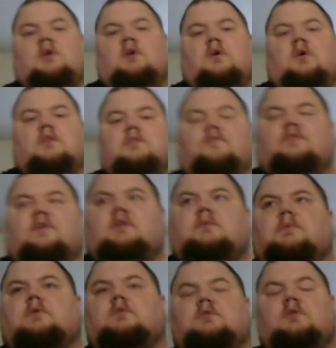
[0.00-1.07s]
on the funny
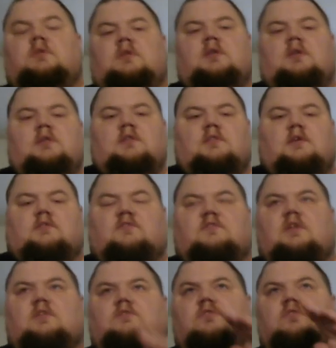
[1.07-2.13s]
bone, the
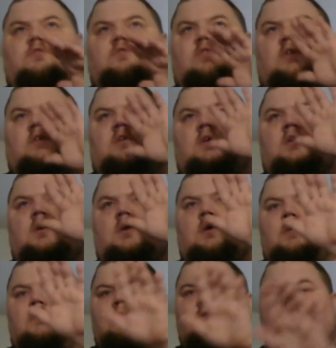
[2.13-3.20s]
extensors,
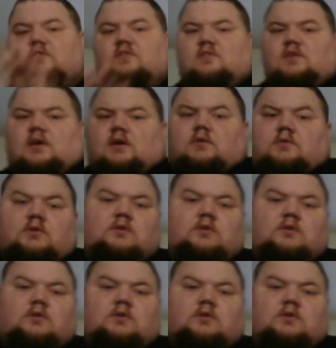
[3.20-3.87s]
press it down,